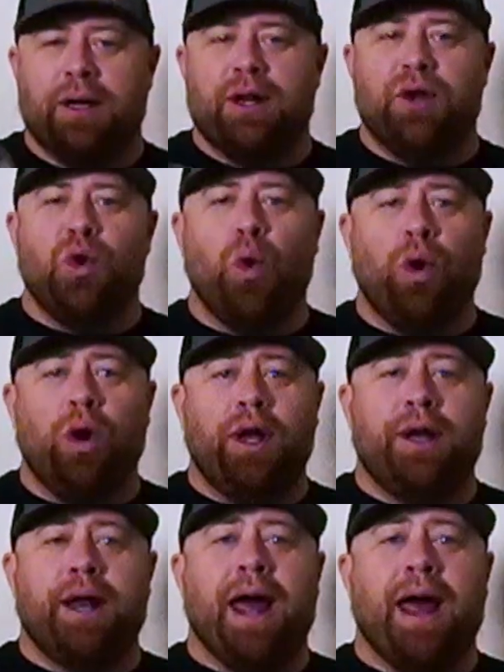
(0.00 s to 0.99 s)

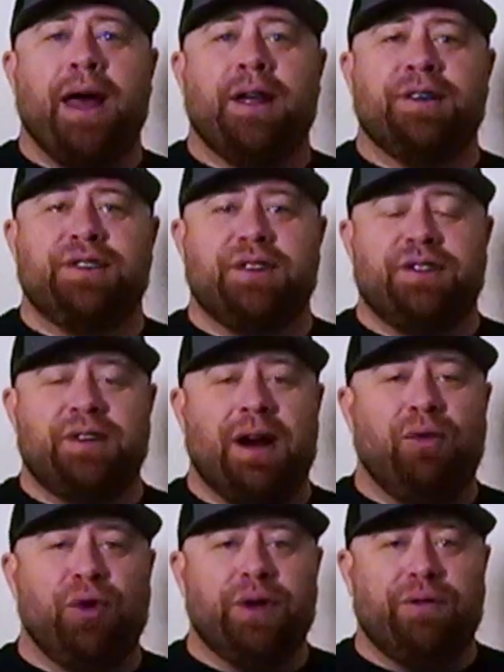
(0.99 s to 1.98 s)
Norland has
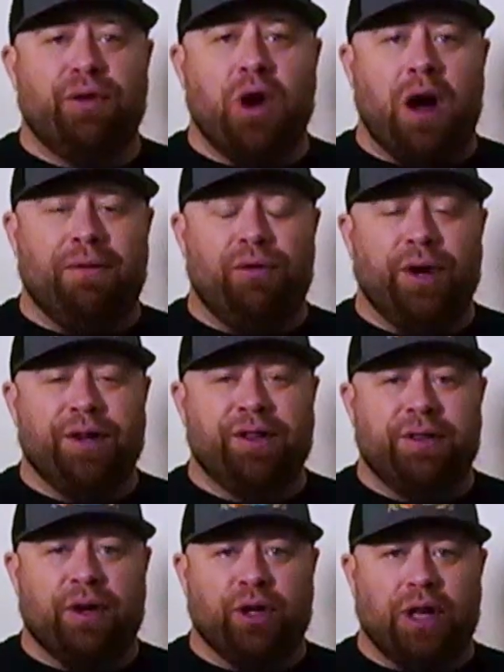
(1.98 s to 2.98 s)
several different offerings
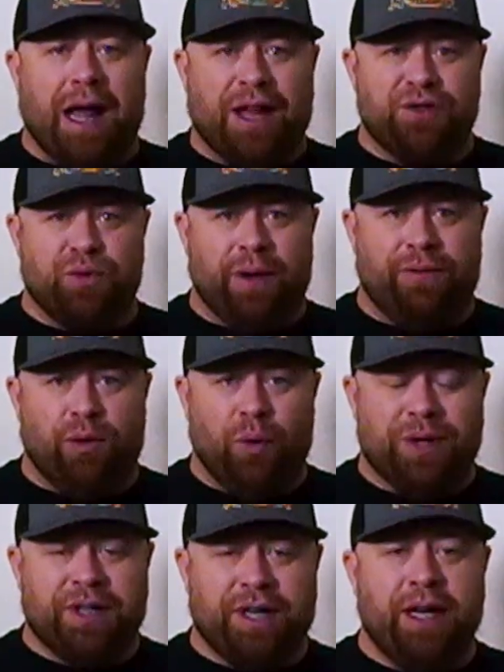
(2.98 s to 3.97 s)
in their glassware for
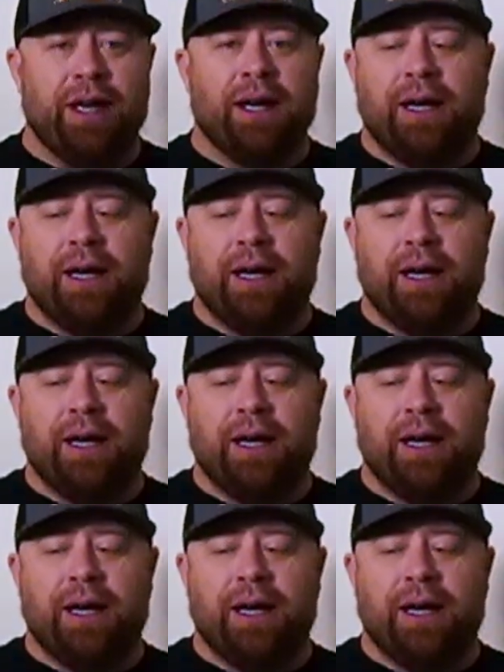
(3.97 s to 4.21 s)
whiskey.